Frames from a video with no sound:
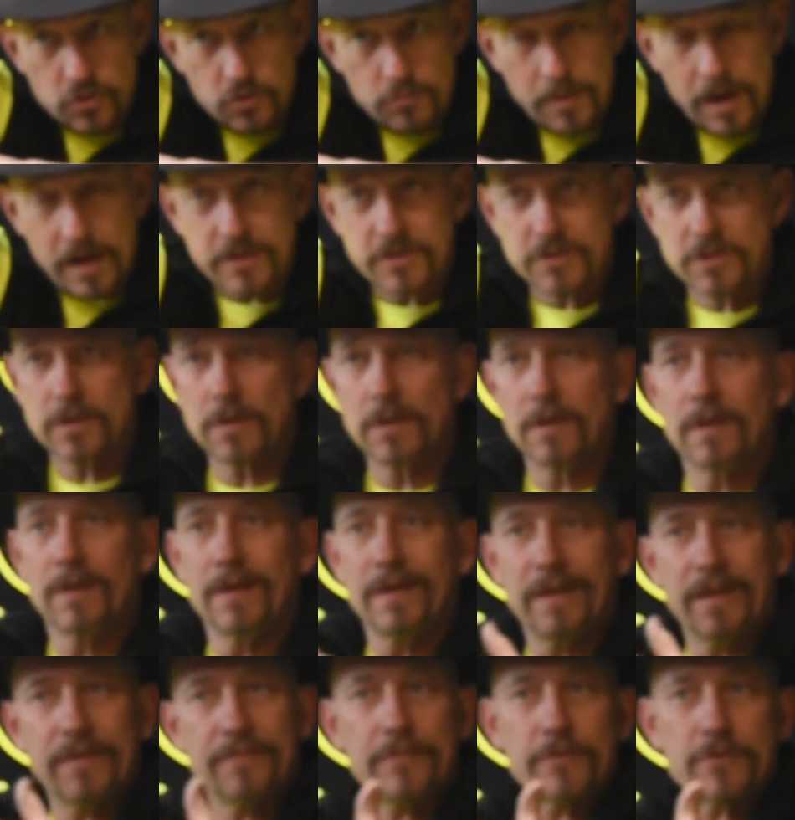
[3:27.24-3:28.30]
too much.
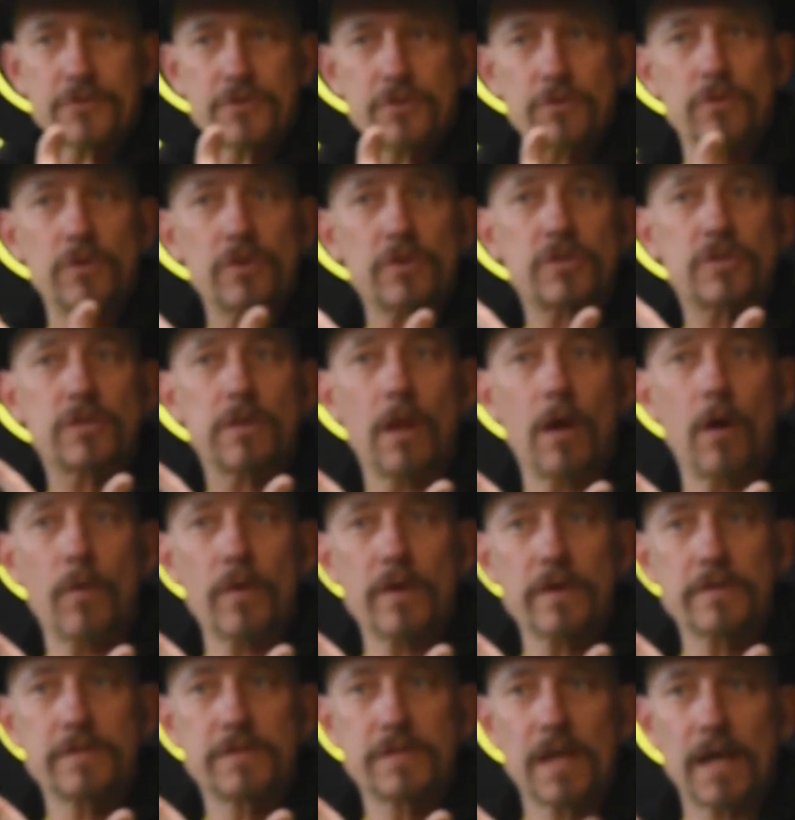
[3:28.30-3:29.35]
If you're shooting a
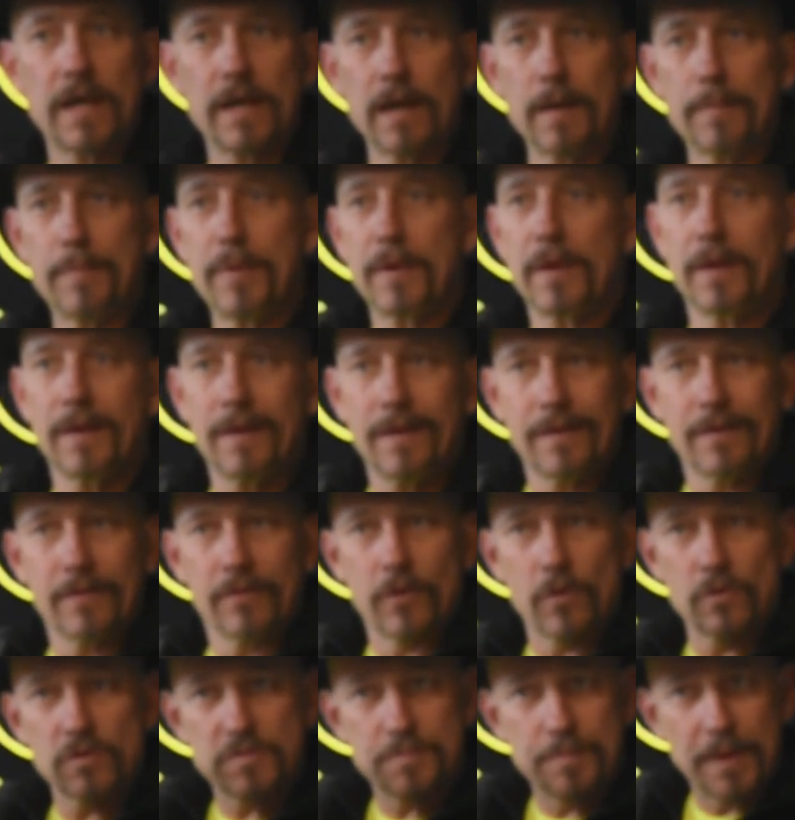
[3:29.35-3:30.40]
slower setup,
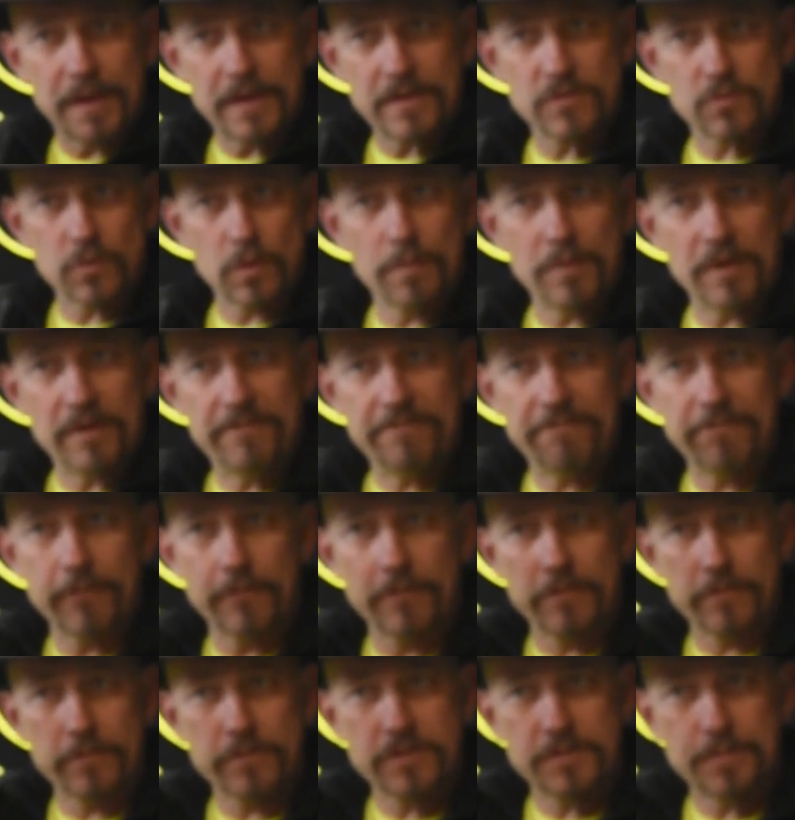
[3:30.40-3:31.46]
those pins will be
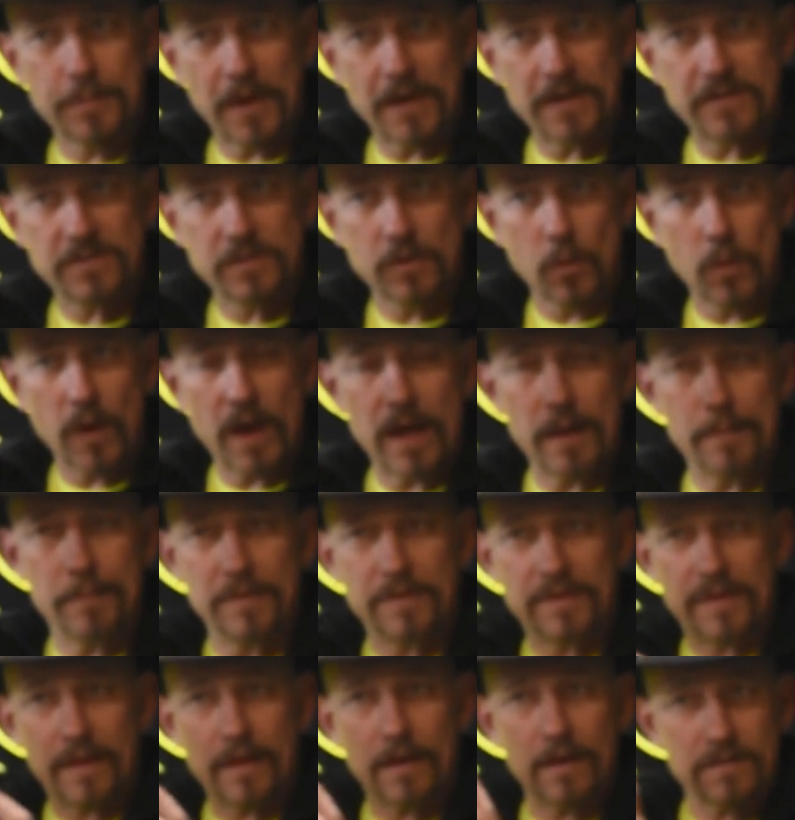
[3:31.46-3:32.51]
further spaced away.
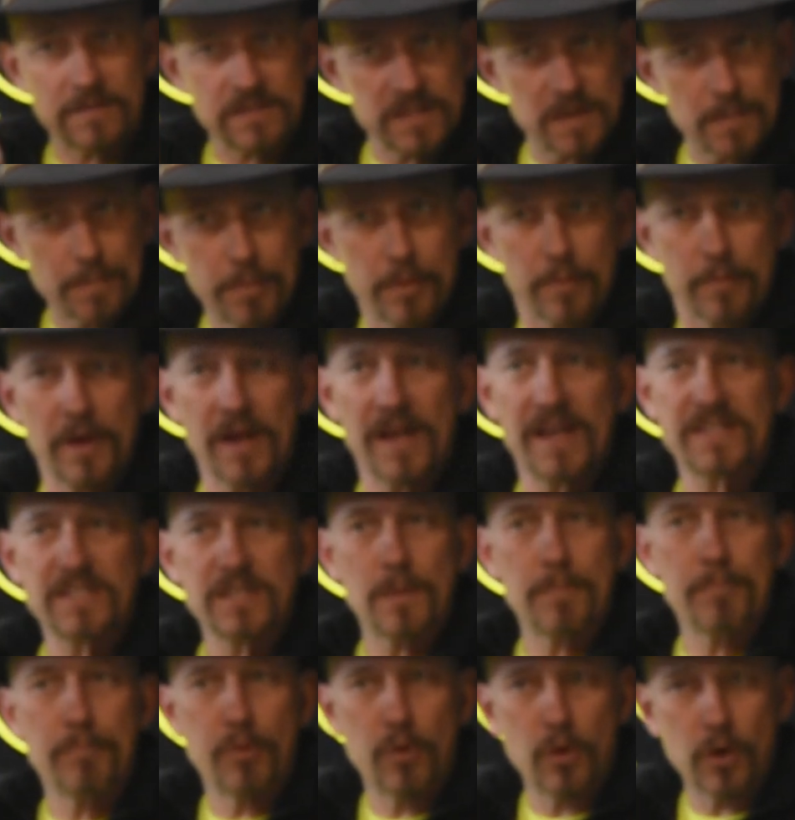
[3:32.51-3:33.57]
But it's
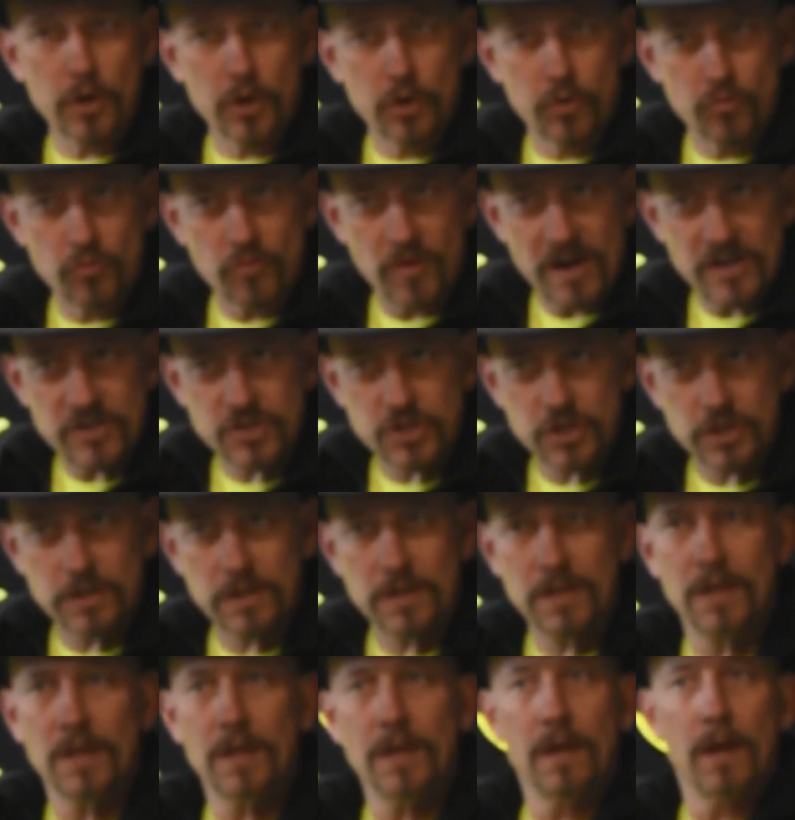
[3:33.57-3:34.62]
a progression